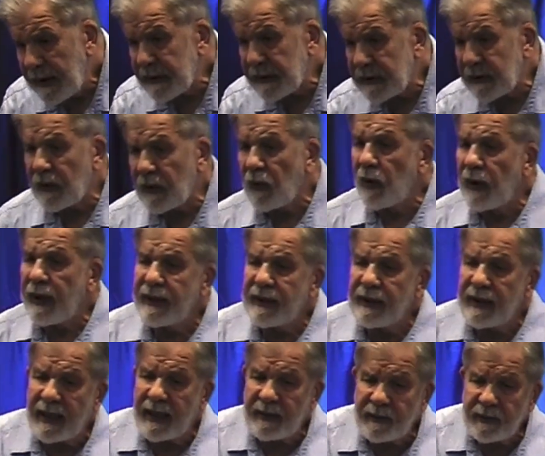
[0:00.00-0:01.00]
is to
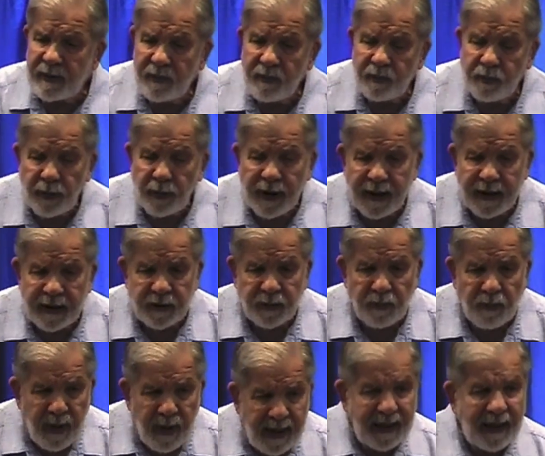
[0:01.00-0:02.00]
win and bring as
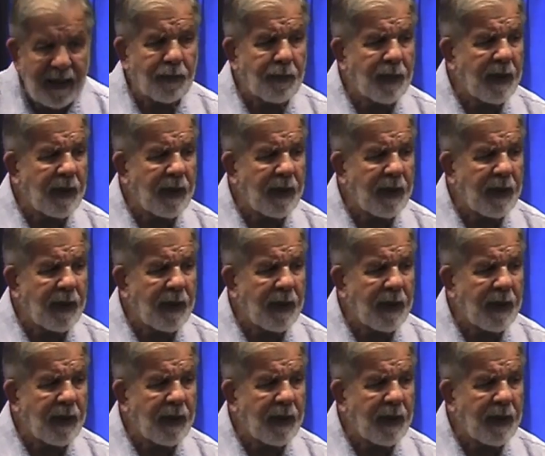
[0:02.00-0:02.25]
many